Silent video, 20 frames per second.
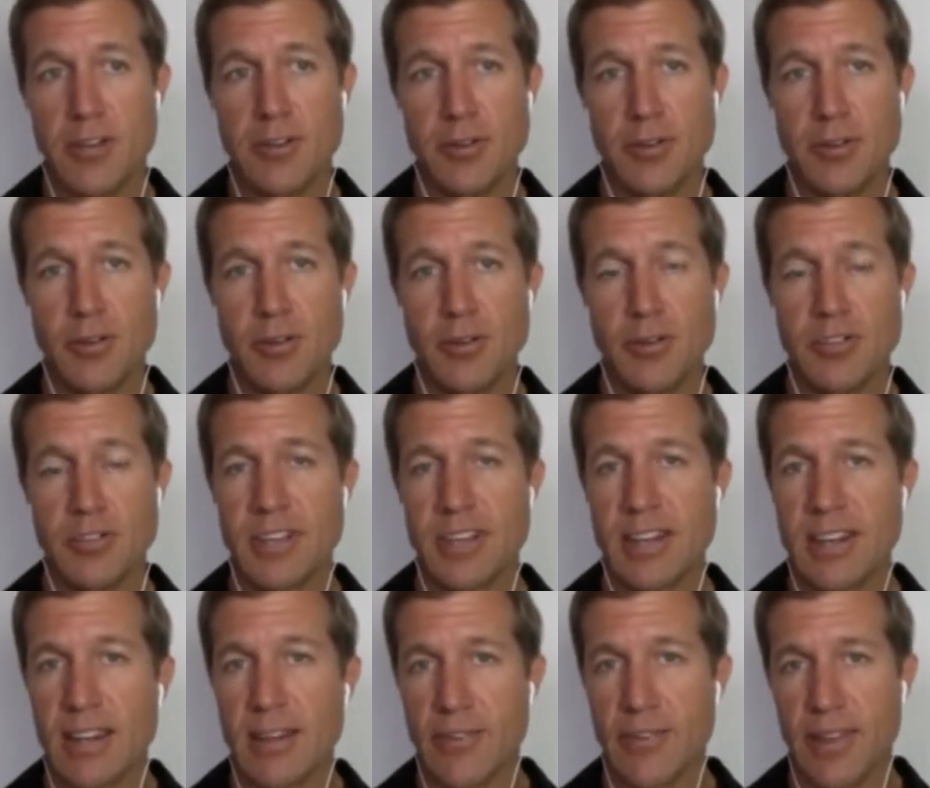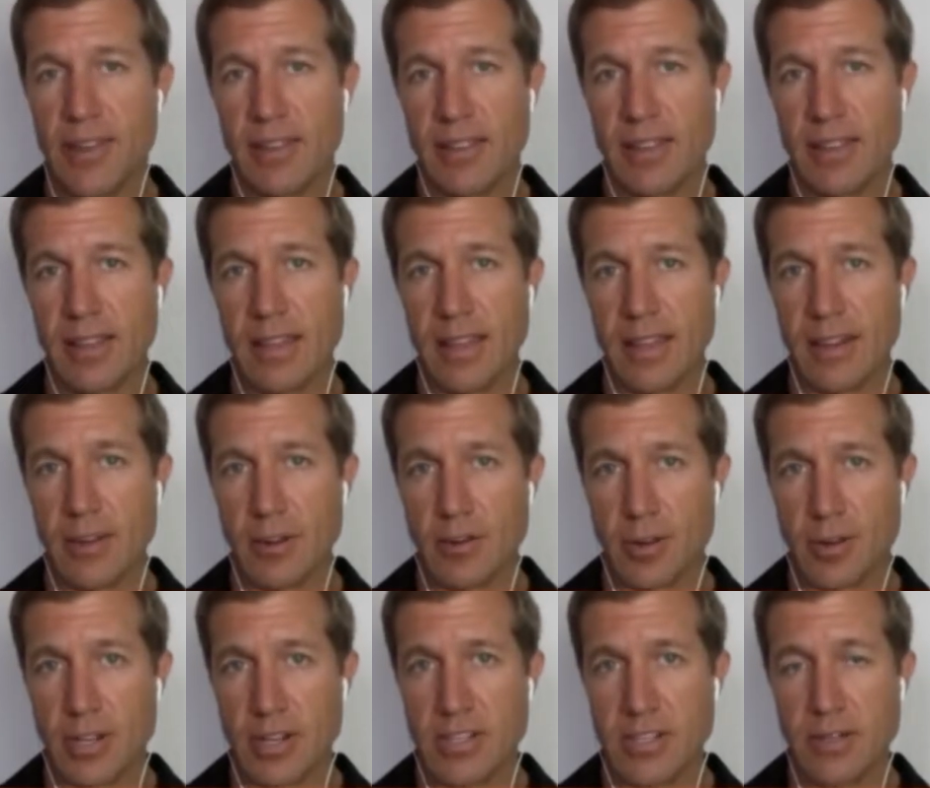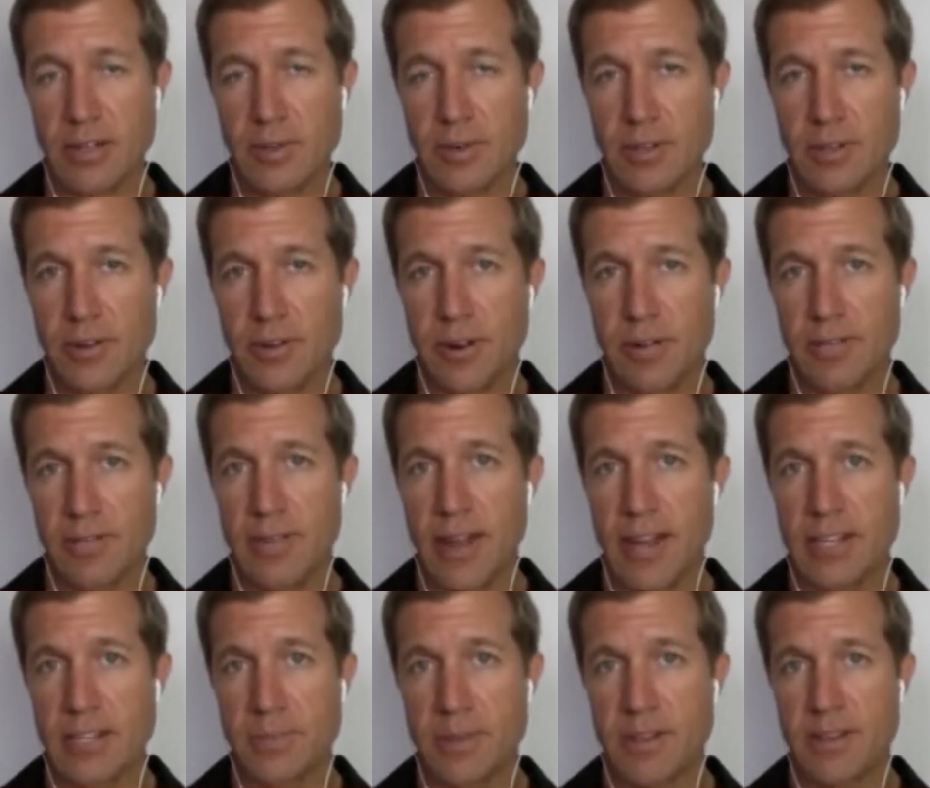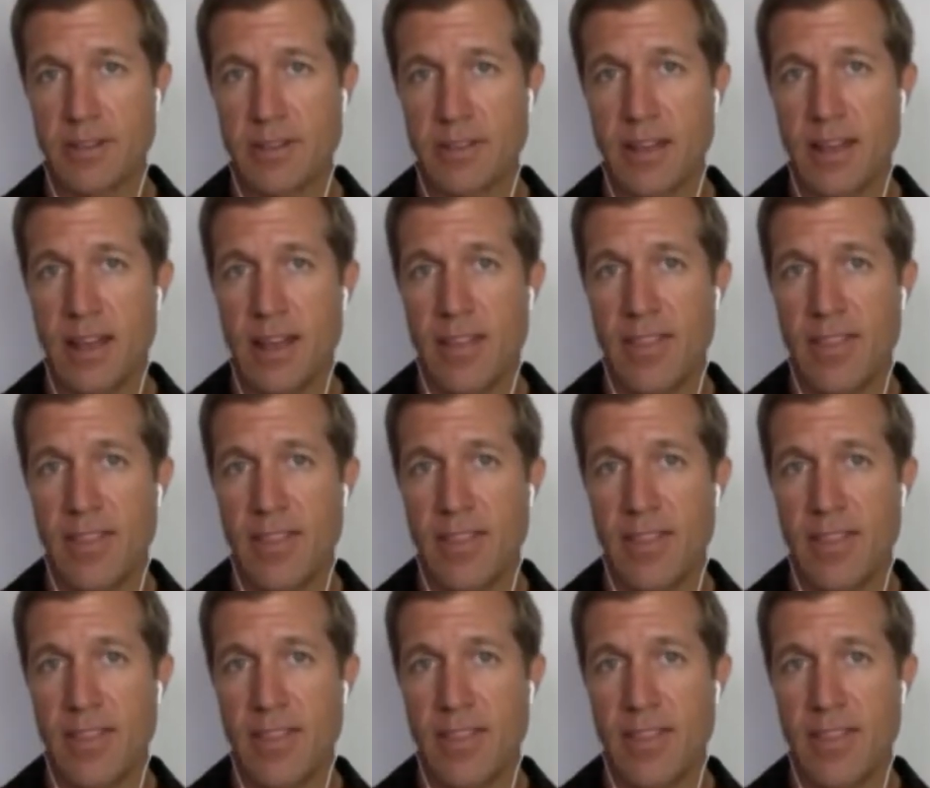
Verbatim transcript: to significantly increase the return on investment